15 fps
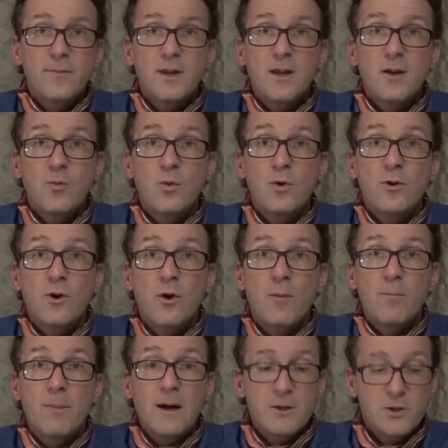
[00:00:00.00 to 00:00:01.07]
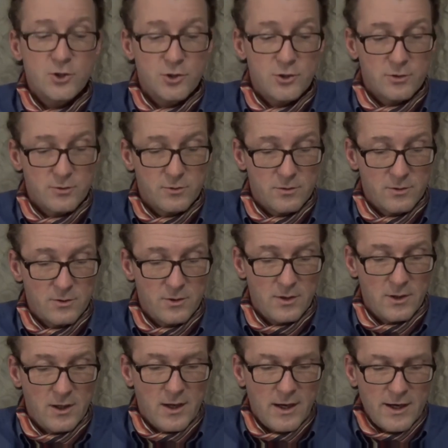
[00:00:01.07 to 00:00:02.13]
It would not budge.
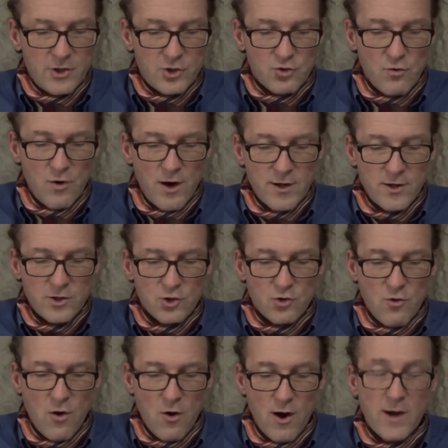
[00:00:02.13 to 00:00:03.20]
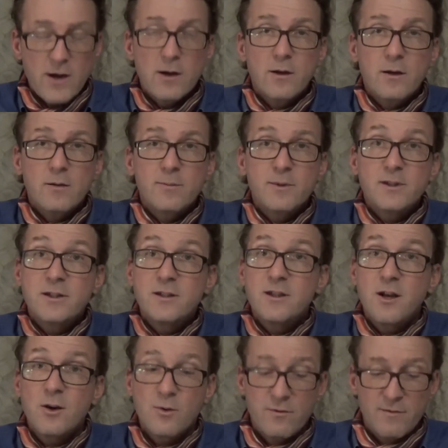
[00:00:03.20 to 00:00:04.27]
He tried and tried, but to
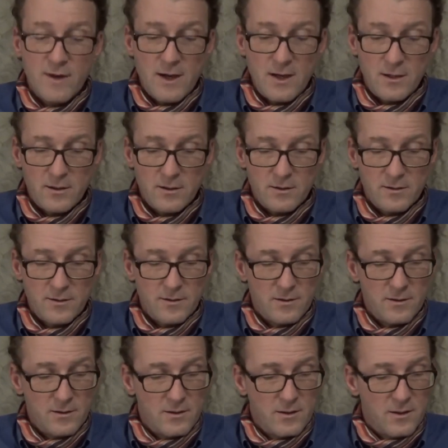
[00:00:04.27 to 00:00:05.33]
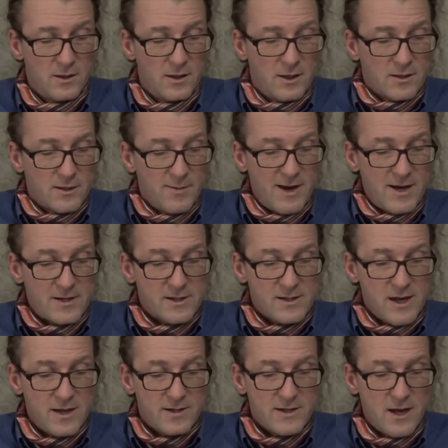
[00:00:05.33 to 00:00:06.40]
no avail. The man
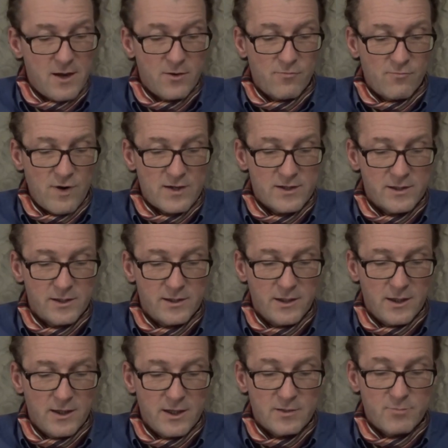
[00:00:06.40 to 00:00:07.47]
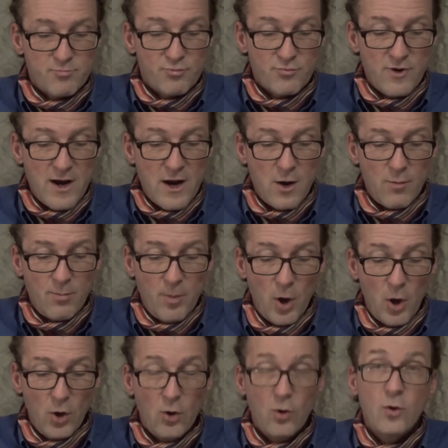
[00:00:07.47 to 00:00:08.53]
sat down and rested, his brow
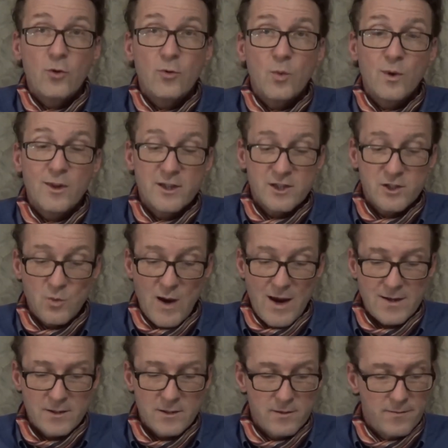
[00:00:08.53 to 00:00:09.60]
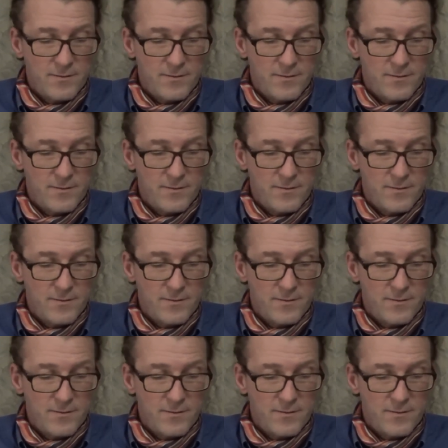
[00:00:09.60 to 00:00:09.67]
pearled with sweat.